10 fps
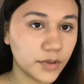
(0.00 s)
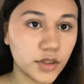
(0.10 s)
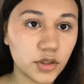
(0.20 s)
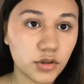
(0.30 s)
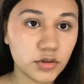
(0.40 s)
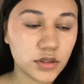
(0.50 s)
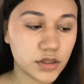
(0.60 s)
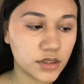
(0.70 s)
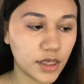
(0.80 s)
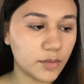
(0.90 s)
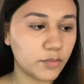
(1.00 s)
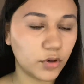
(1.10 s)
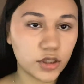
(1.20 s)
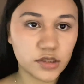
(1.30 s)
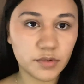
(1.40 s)
gonna use the same
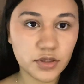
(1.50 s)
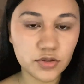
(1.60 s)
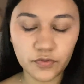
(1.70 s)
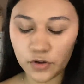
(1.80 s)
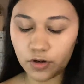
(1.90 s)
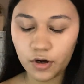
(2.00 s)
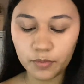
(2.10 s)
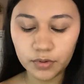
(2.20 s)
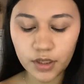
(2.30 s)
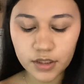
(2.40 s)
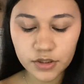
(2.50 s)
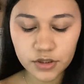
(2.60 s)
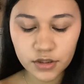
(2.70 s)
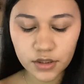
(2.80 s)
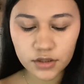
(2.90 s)
brush that we used for our
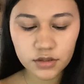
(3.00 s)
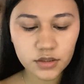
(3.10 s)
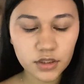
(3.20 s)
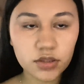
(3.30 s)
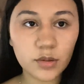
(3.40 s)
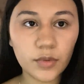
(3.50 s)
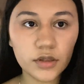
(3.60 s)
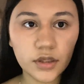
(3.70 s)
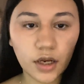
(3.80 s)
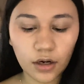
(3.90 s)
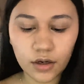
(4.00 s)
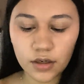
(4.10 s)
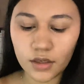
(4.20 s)
blush. Take some on there